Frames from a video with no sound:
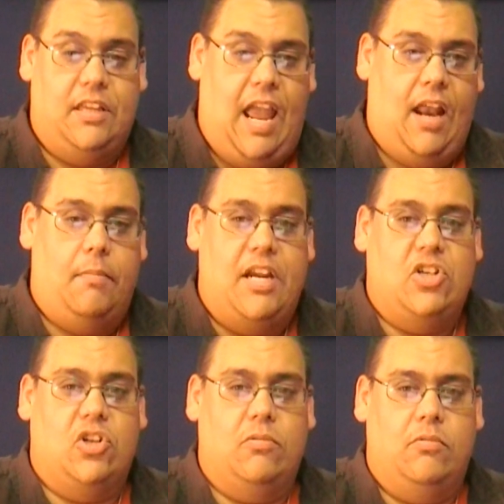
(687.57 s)

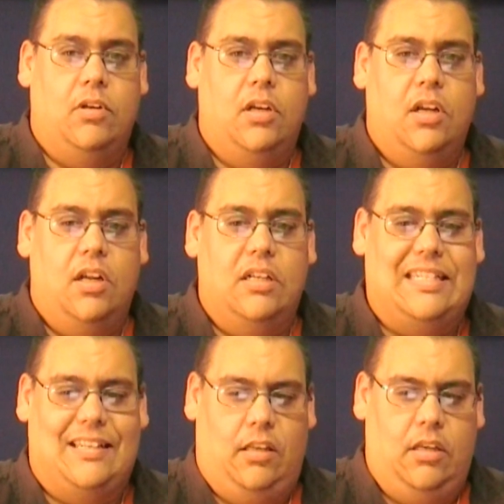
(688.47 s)
animation
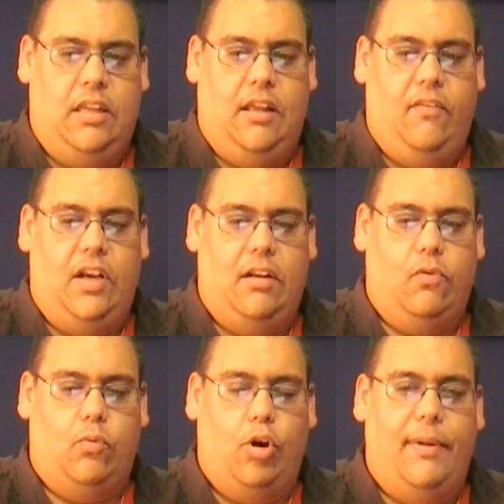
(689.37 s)
didn't give any of
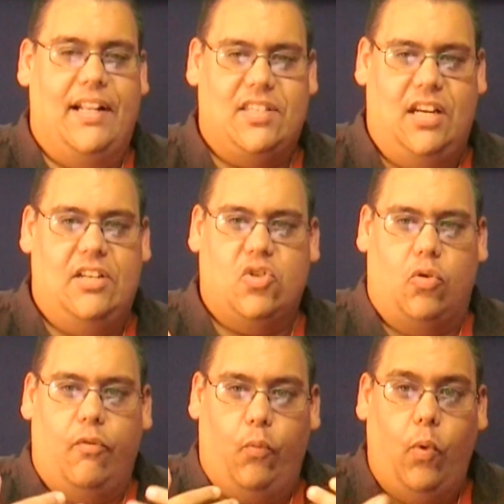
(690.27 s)
the robots any
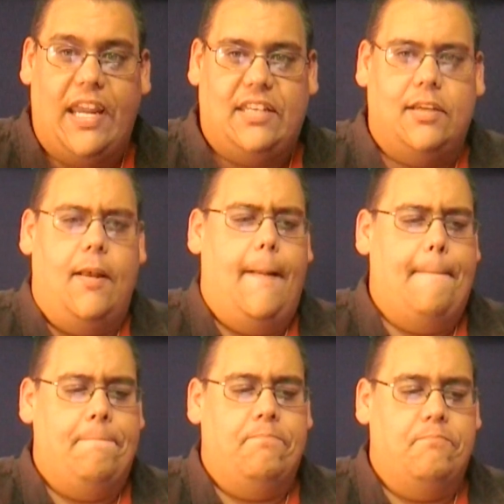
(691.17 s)
sort of weight.
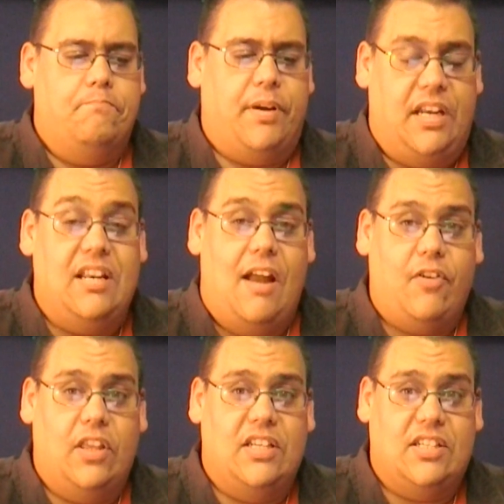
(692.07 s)
But
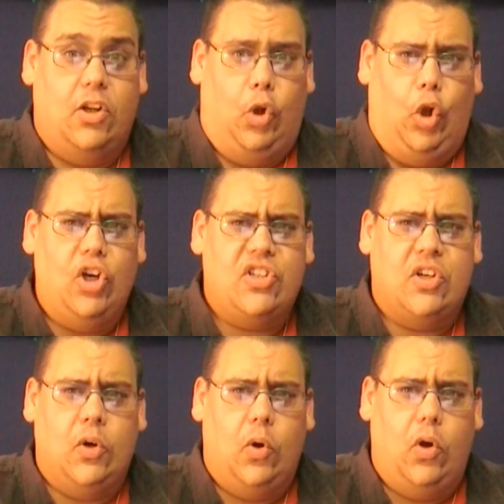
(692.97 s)
everything still looked
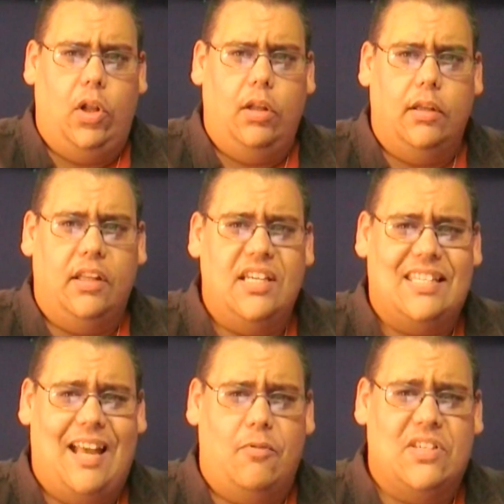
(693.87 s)
cool. At least
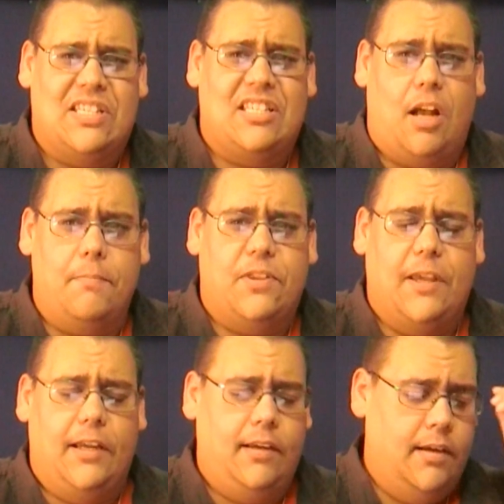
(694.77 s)
that was
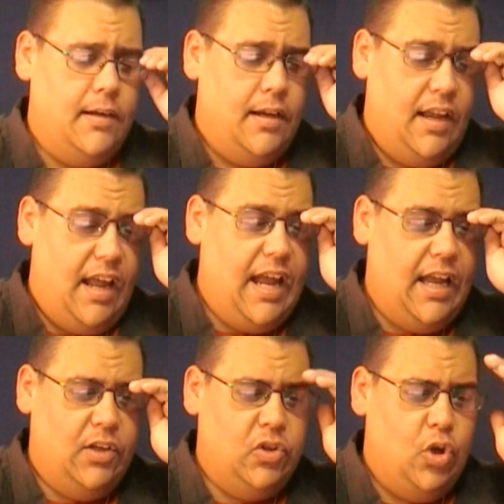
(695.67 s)
something.
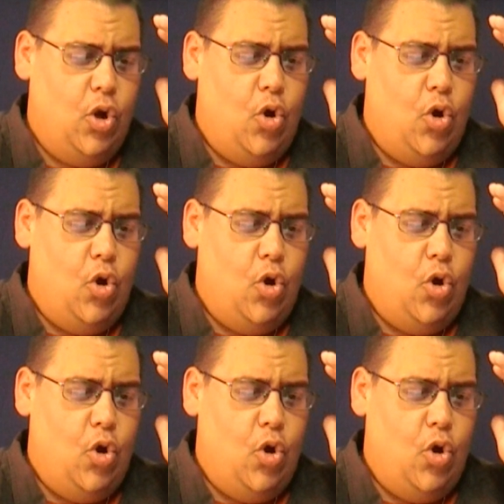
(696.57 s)
And